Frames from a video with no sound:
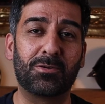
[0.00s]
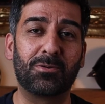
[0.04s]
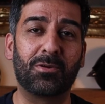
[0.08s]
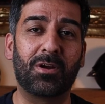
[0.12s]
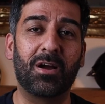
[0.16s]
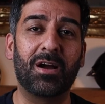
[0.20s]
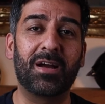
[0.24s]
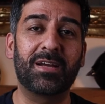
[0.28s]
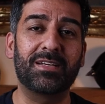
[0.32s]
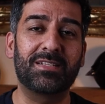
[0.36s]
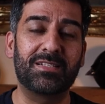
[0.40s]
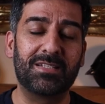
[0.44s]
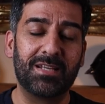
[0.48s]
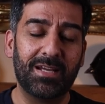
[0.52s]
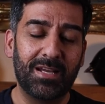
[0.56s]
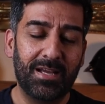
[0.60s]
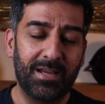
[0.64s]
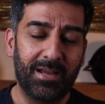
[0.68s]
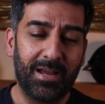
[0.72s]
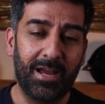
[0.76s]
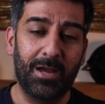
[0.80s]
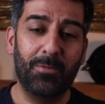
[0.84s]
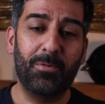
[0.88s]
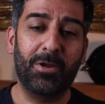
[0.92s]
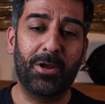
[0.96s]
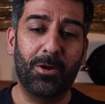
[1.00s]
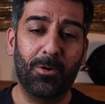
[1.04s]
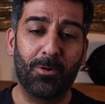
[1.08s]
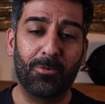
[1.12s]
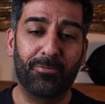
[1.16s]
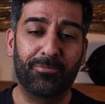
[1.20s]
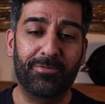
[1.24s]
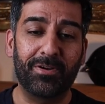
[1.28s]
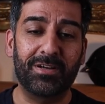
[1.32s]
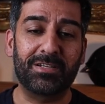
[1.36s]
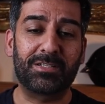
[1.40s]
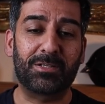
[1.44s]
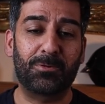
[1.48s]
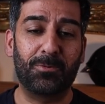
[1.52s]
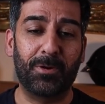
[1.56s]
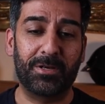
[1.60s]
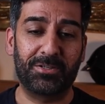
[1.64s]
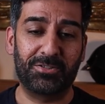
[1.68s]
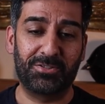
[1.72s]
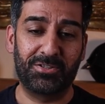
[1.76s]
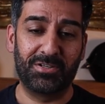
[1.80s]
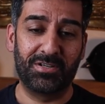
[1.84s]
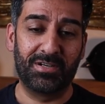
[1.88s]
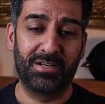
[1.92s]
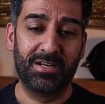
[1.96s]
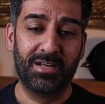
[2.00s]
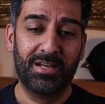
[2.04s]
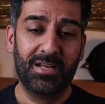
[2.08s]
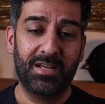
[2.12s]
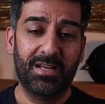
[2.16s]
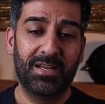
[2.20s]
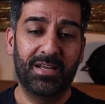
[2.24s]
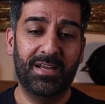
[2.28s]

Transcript: So, guys, here we go. First question